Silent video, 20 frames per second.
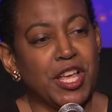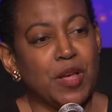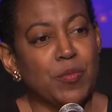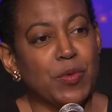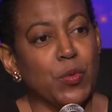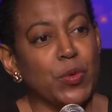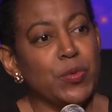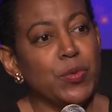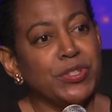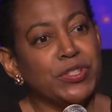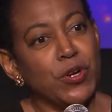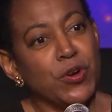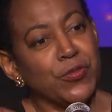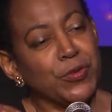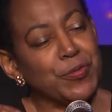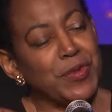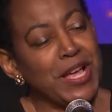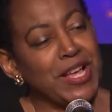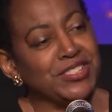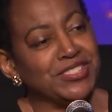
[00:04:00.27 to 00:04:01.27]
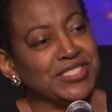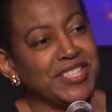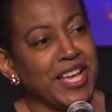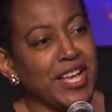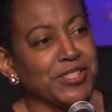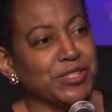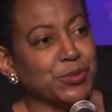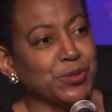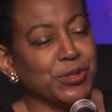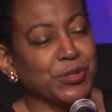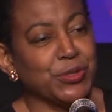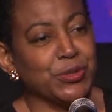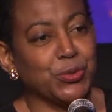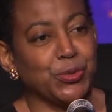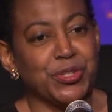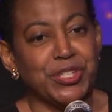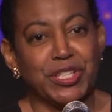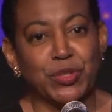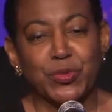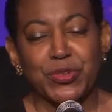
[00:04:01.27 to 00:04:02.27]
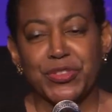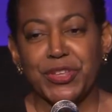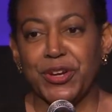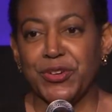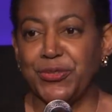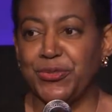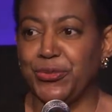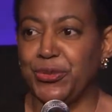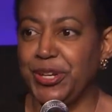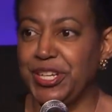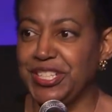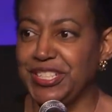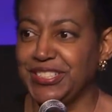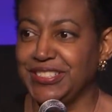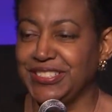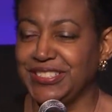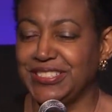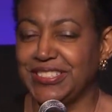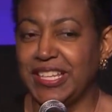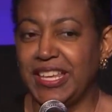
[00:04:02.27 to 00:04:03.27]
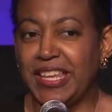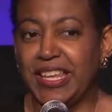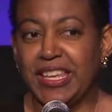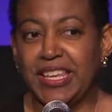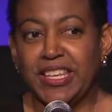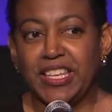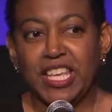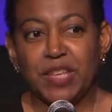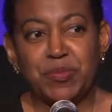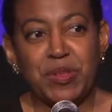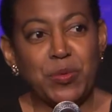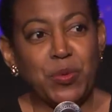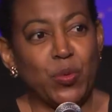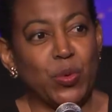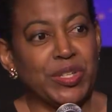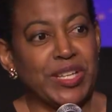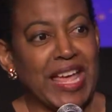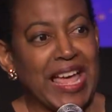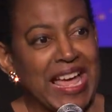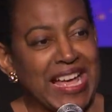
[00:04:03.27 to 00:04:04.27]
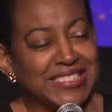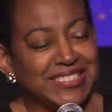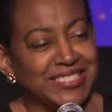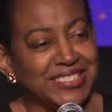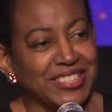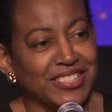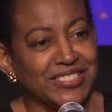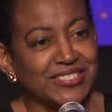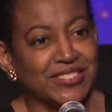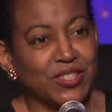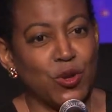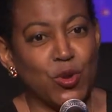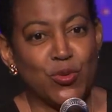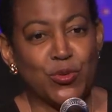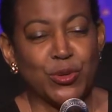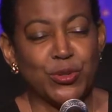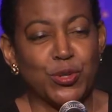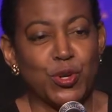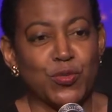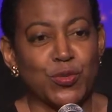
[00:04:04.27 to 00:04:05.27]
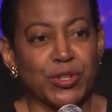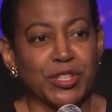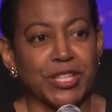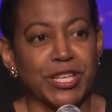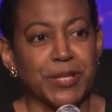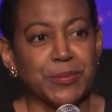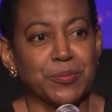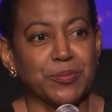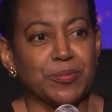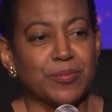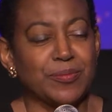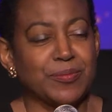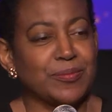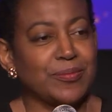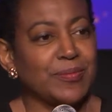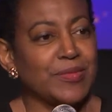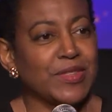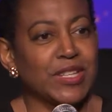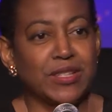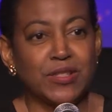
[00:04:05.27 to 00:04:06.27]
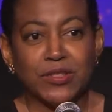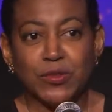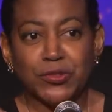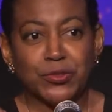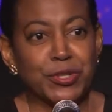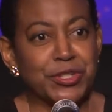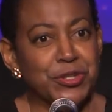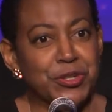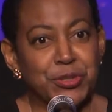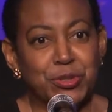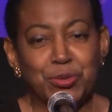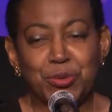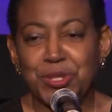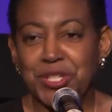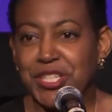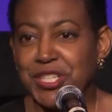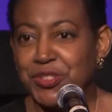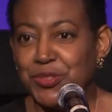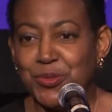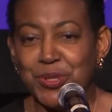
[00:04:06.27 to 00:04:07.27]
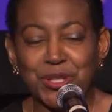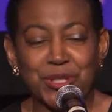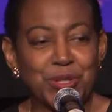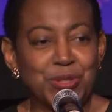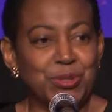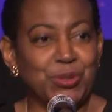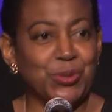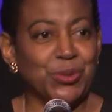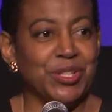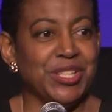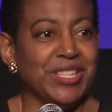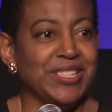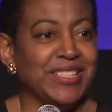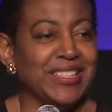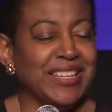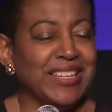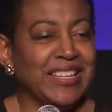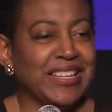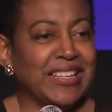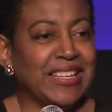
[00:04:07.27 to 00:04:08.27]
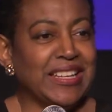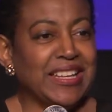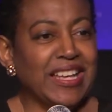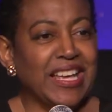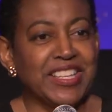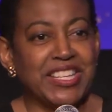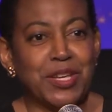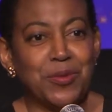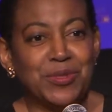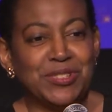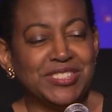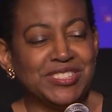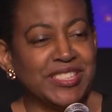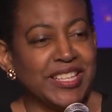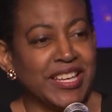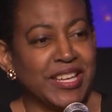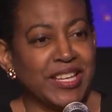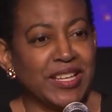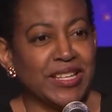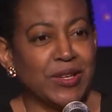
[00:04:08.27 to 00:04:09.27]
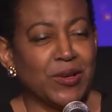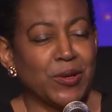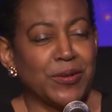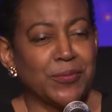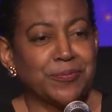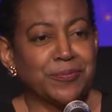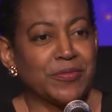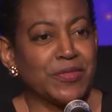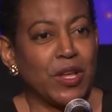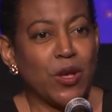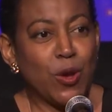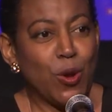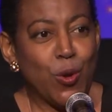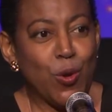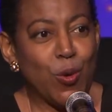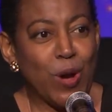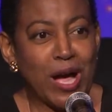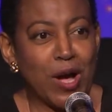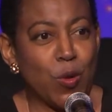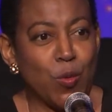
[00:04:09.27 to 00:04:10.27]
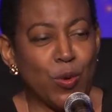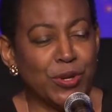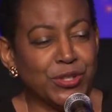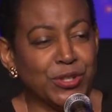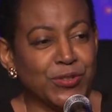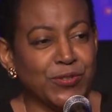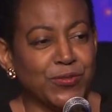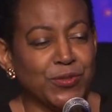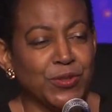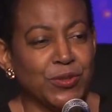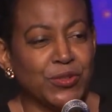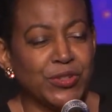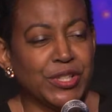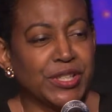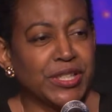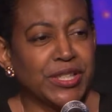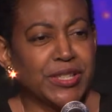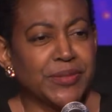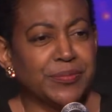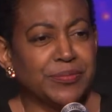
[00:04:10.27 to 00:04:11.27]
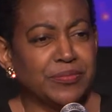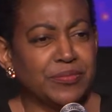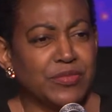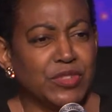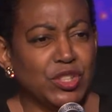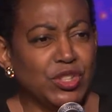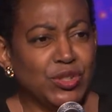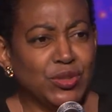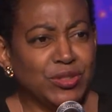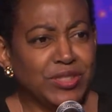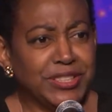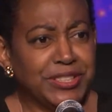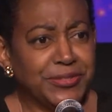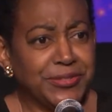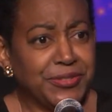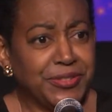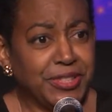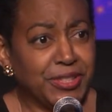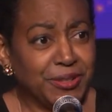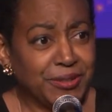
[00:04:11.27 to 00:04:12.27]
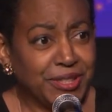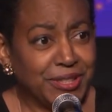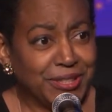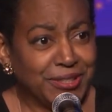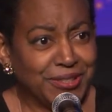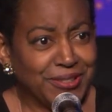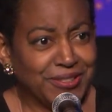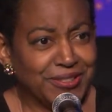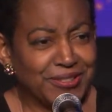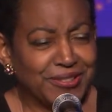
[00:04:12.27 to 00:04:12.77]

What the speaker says: But we would go from house to house trick or treating with our friends, and people would ask us over and over again, trick or treat, and they would say, "Oh, how wonderful. Do you live near here?